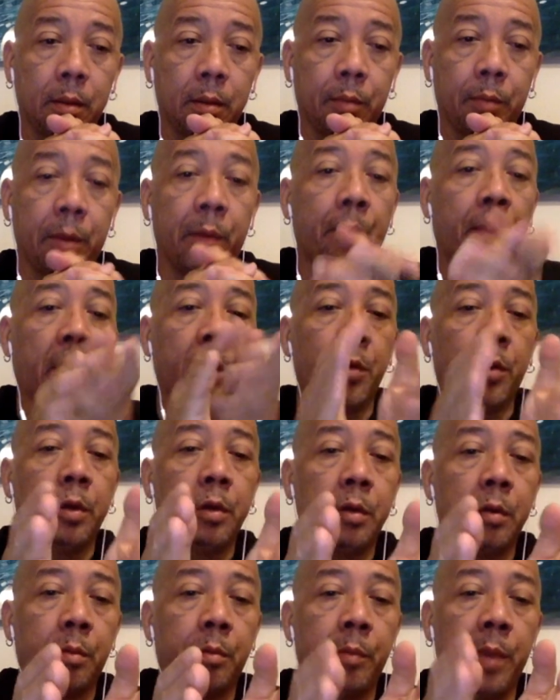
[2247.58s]
met man,
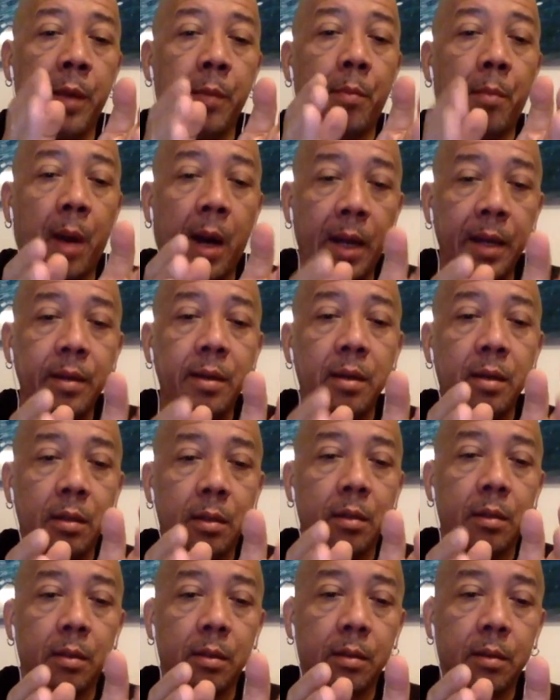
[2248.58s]
met man,
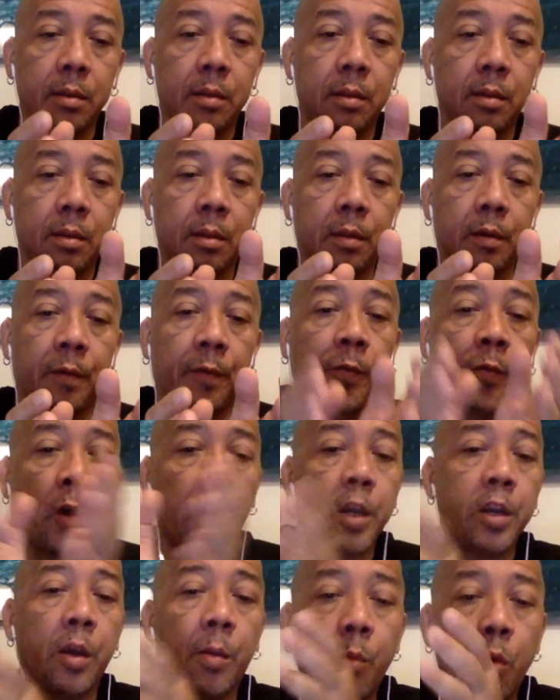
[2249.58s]

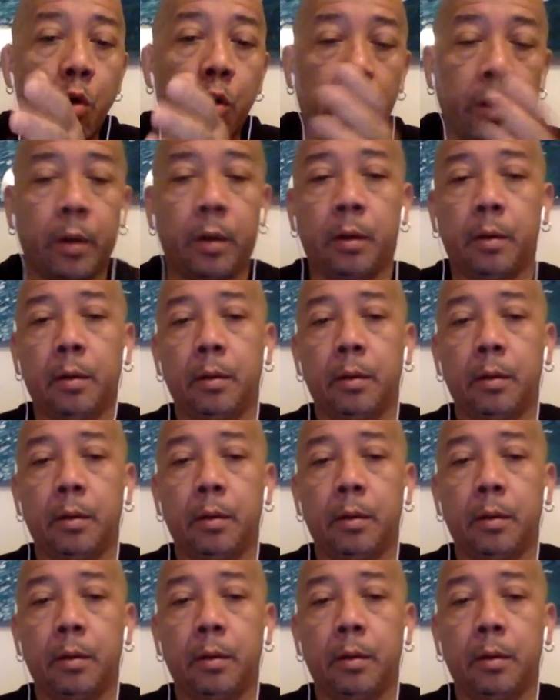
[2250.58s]
friend you more.